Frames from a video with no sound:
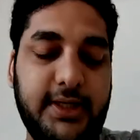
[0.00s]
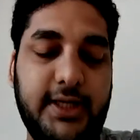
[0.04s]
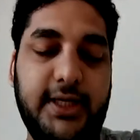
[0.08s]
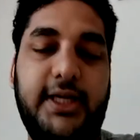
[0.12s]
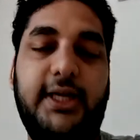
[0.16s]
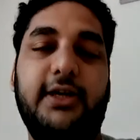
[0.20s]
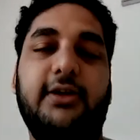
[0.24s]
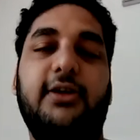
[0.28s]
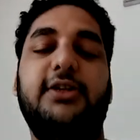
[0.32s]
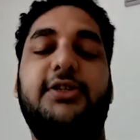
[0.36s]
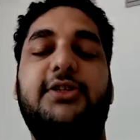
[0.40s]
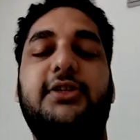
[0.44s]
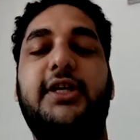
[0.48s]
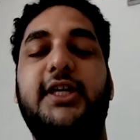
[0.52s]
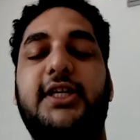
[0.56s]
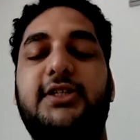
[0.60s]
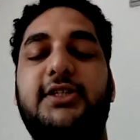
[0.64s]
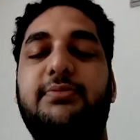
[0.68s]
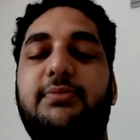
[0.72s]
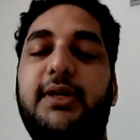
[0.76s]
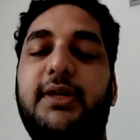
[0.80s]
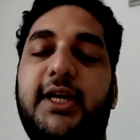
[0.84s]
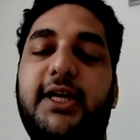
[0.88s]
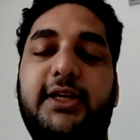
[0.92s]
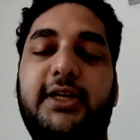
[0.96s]
He also
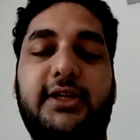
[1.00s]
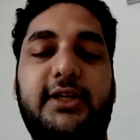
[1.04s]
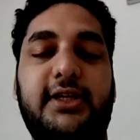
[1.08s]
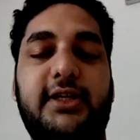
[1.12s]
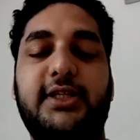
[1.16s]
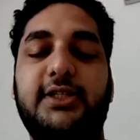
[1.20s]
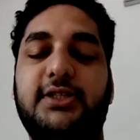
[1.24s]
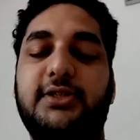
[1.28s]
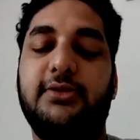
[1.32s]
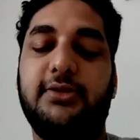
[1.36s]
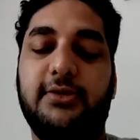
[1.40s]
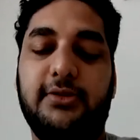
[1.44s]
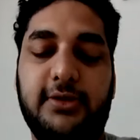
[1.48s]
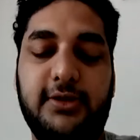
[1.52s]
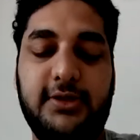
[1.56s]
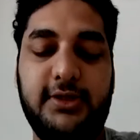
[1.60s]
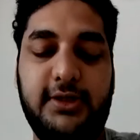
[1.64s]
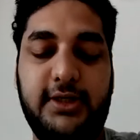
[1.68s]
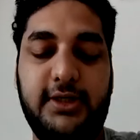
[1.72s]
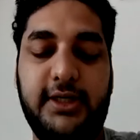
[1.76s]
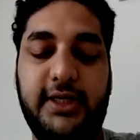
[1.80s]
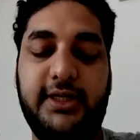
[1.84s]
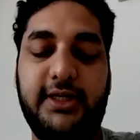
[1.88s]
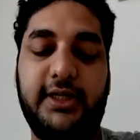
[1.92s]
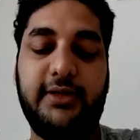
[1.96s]
explained his
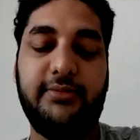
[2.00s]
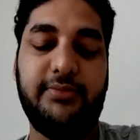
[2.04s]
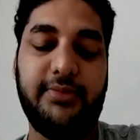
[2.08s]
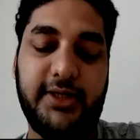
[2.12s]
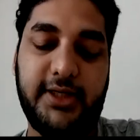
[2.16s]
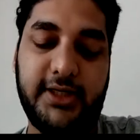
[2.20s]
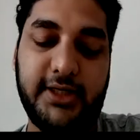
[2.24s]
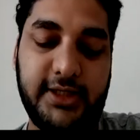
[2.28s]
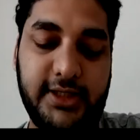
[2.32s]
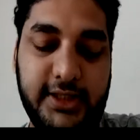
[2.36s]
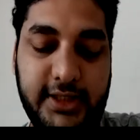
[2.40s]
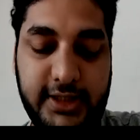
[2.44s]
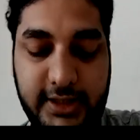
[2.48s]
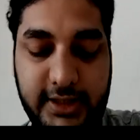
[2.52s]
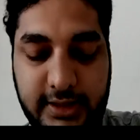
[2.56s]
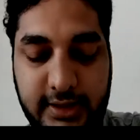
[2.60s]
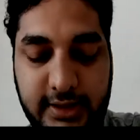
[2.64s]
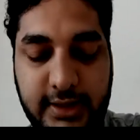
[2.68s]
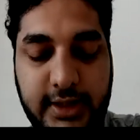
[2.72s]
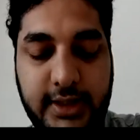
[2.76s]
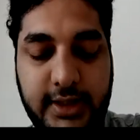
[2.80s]
role in the beginning.